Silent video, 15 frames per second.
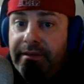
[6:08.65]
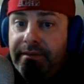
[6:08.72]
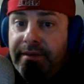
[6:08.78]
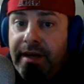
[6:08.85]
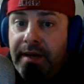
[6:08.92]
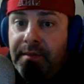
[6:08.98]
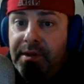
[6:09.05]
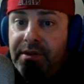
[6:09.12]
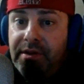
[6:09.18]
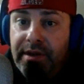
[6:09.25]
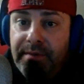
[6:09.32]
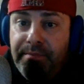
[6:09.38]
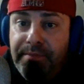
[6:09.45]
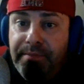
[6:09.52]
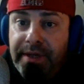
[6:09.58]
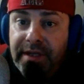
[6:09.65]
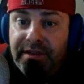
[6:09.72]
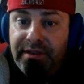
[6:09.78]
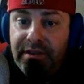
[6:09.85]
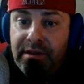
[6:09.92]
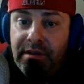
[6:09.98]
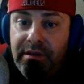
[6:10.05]
I came into the
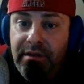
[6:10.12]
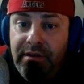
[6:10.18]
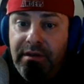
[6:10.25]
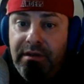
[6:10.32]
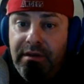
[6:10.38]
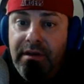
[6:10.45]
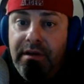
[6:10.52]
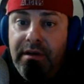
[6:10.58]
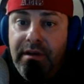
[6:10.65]
picture.